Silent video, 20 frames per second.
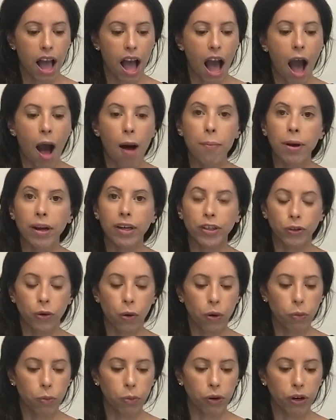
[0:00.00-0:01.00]
How might
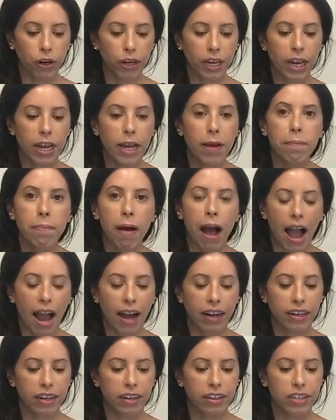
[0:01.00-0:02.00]
your work
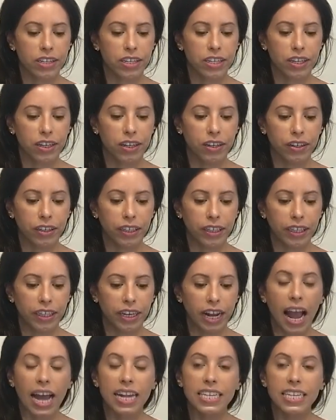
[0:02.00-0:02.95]
impact the security